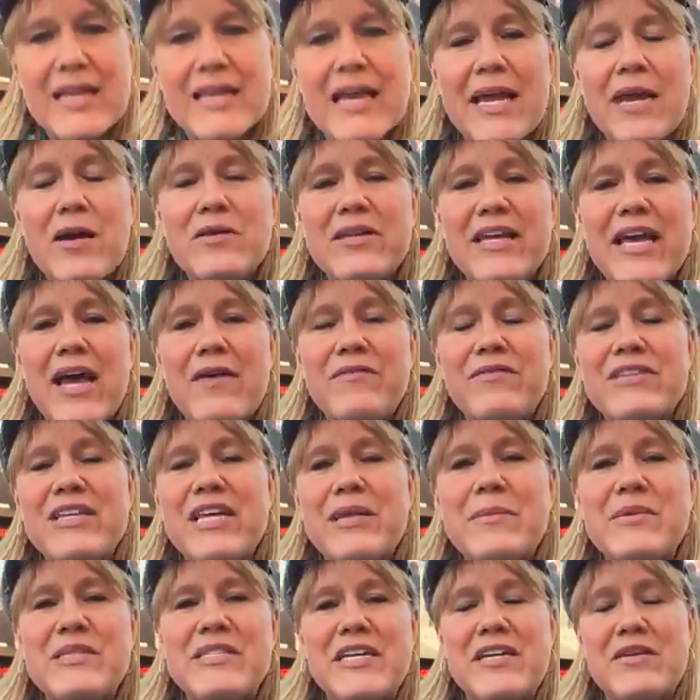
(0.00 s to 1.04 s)
They only have a
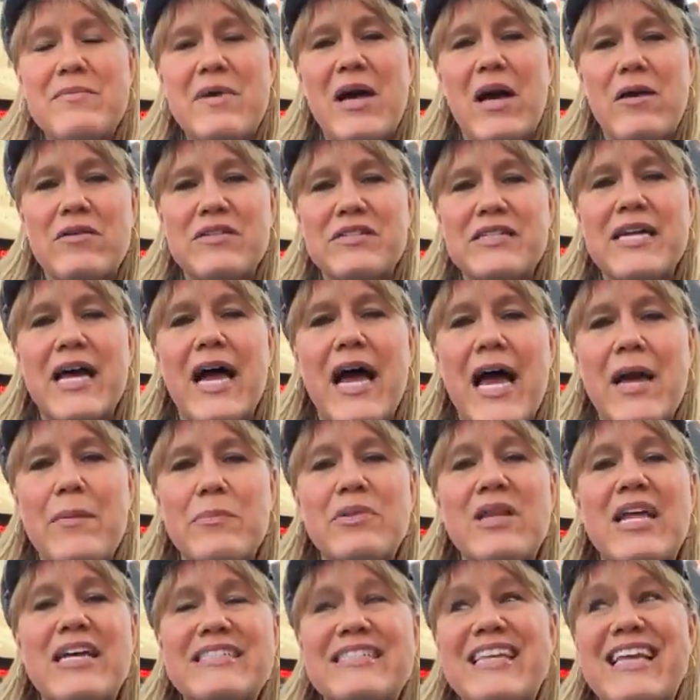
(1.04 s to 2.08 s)
limited amount of time.
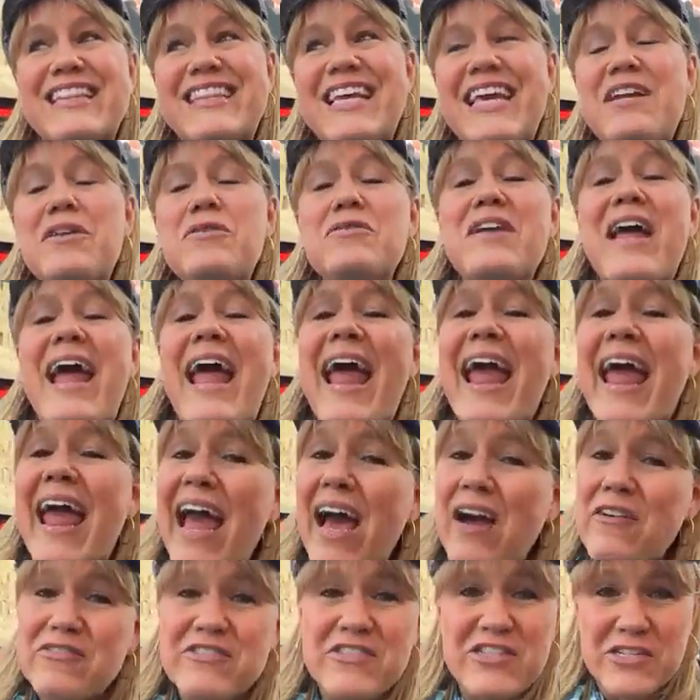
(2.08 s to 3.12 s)
Plus, they don't
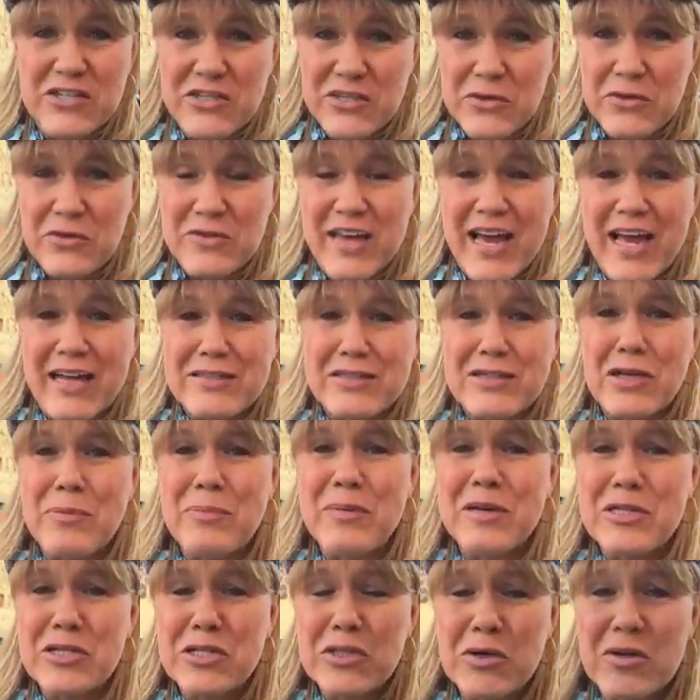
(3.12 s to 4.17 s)
have to do that. So
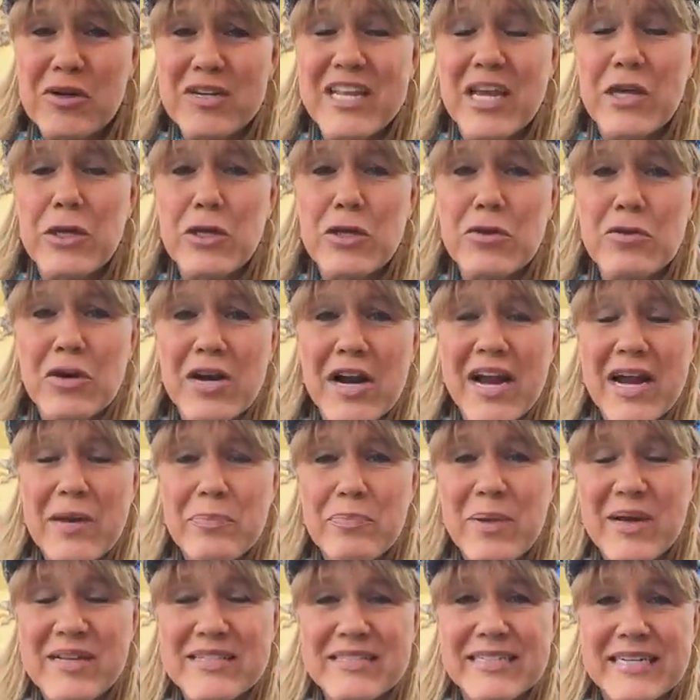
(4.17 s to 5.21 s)
be sure that you or
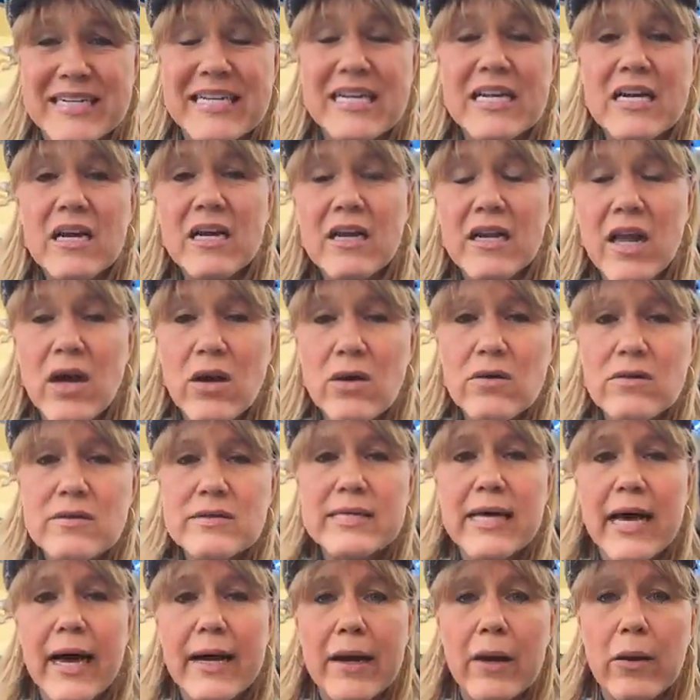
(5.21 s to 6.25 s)
Aunt Bessie
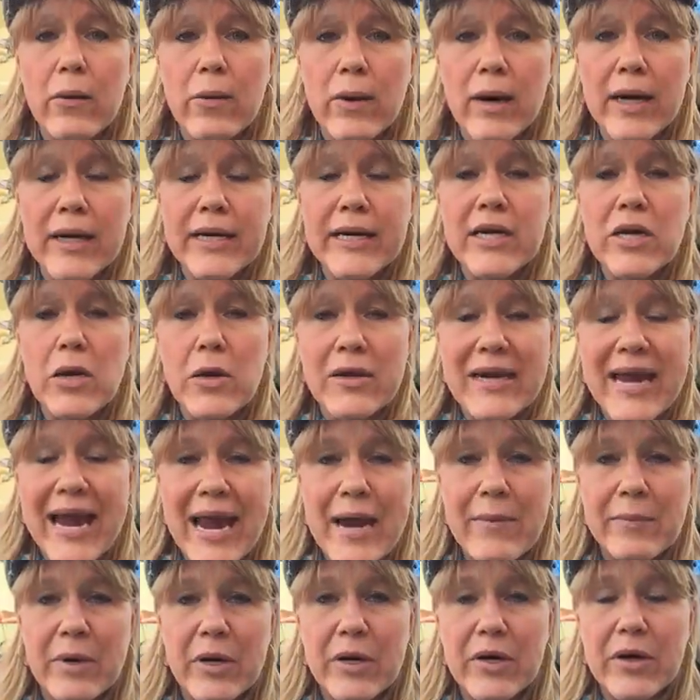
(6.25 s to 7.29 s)
knows how to work your
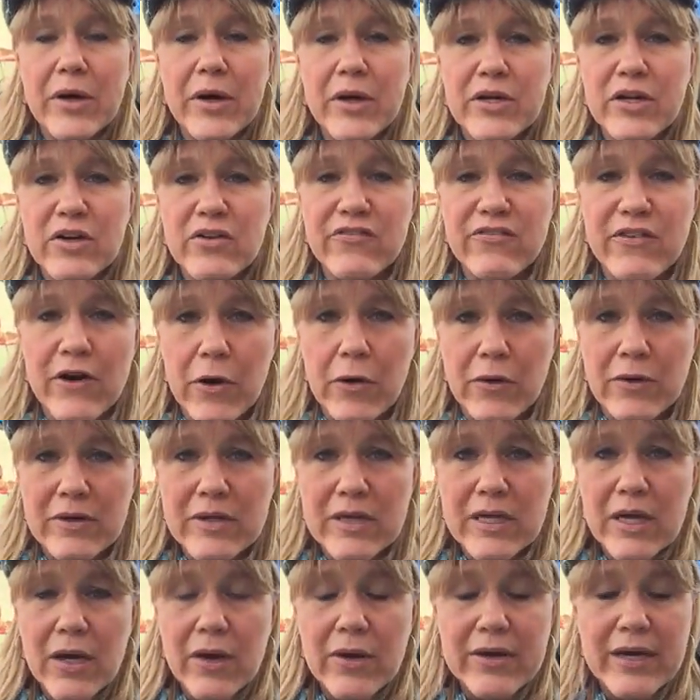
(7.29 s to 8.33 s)
camera or your phone,
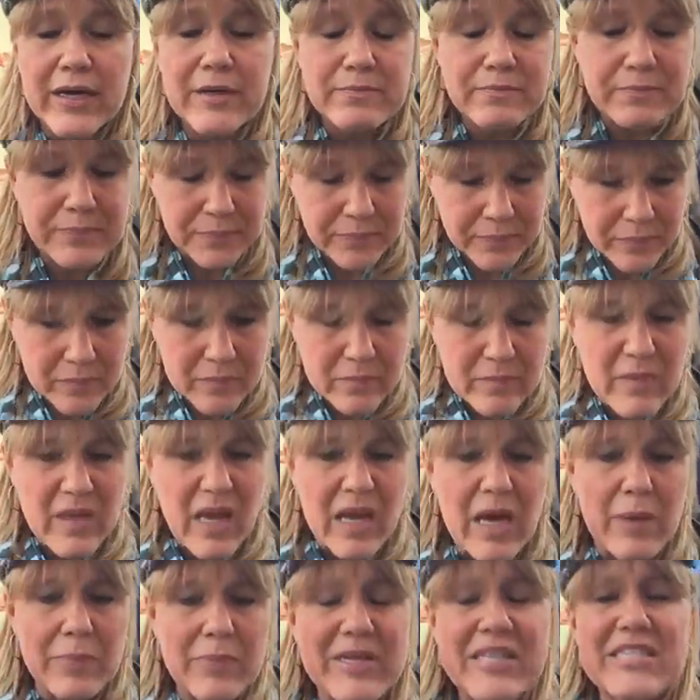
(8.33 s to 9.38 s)
okay?
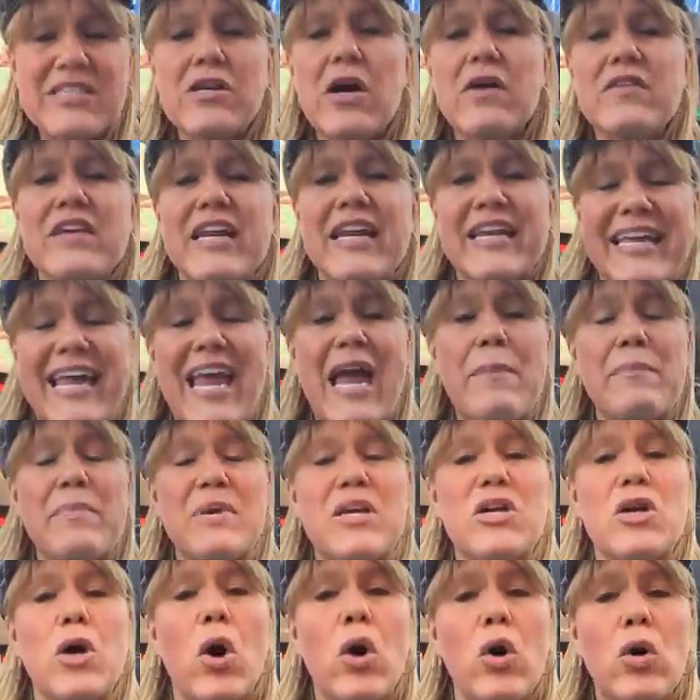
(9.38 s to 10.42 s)
Uh, please know that it can
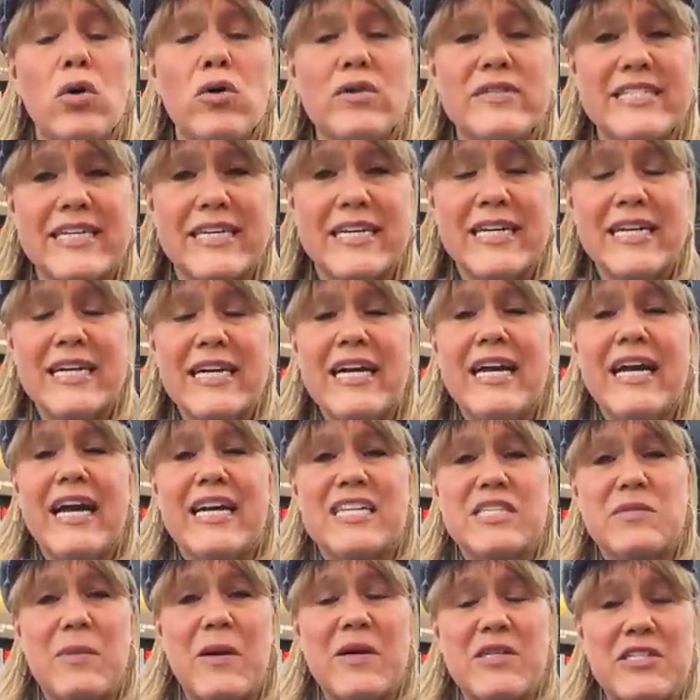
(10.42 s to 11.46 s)
be cold,
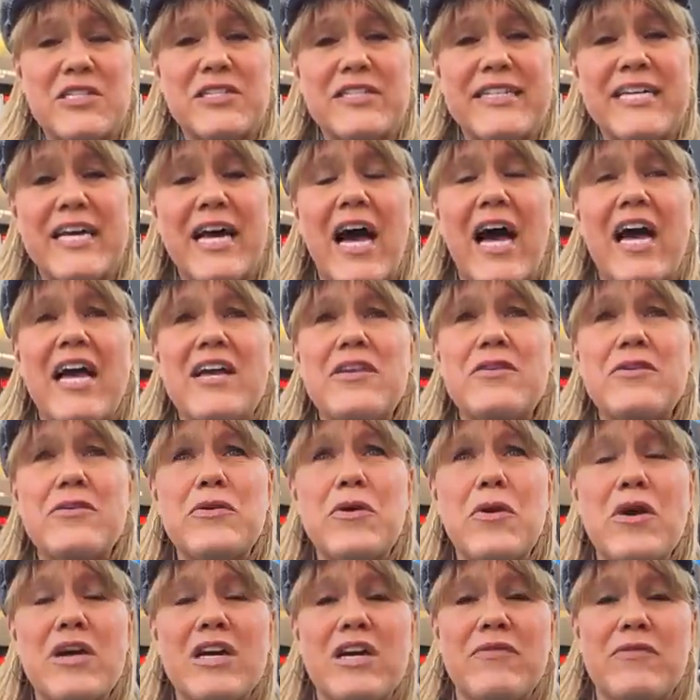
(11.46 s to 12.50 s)
especially uh, in New
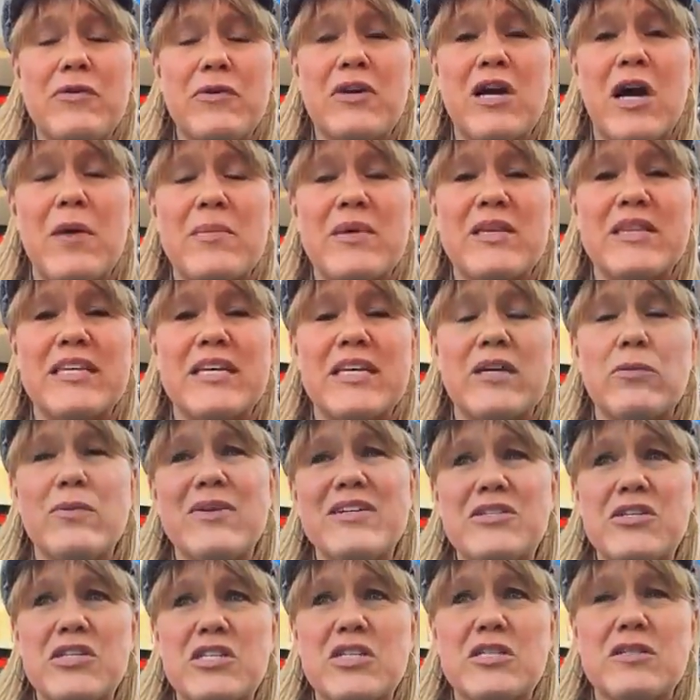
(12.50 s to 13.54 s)
York if you come in the
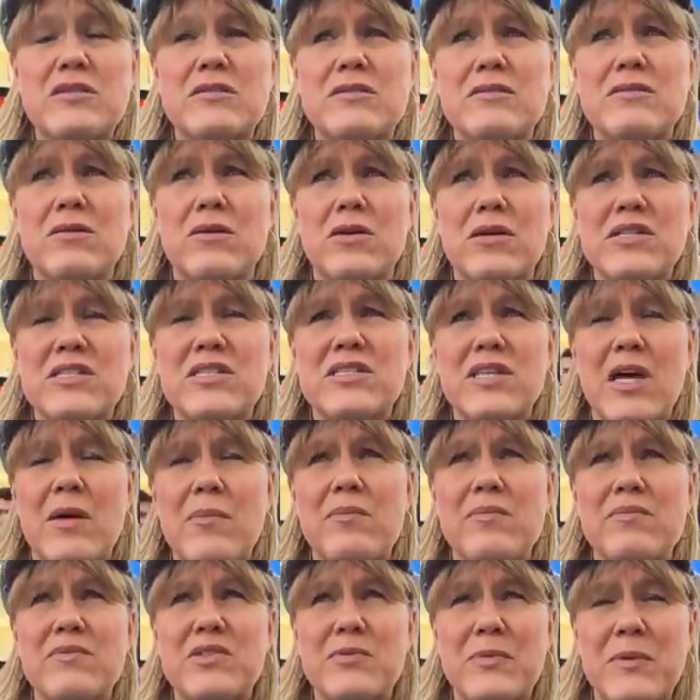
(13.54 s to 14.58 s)
winter or
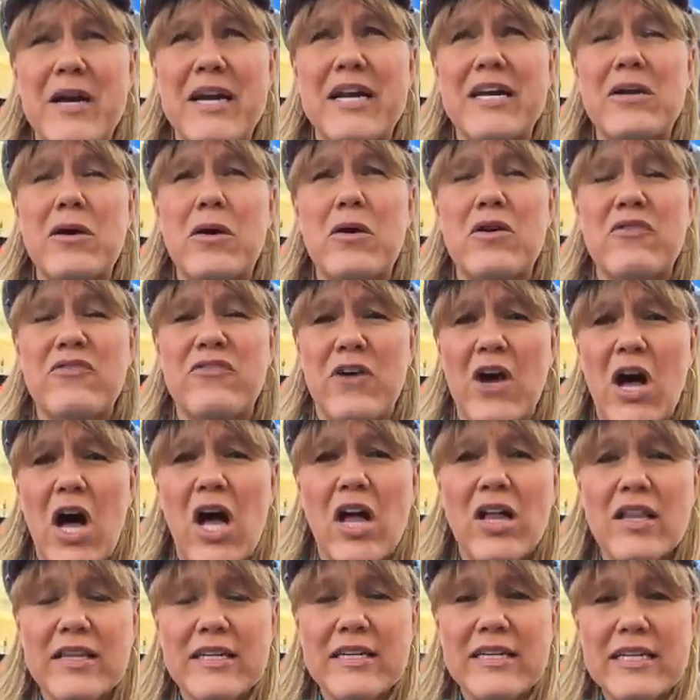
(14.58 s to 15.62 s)
some spring or
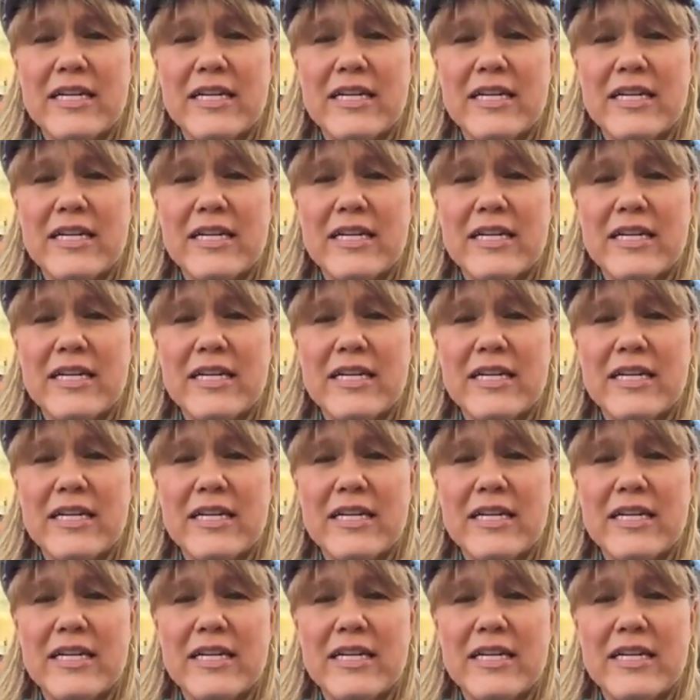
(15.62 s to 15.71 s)
fall.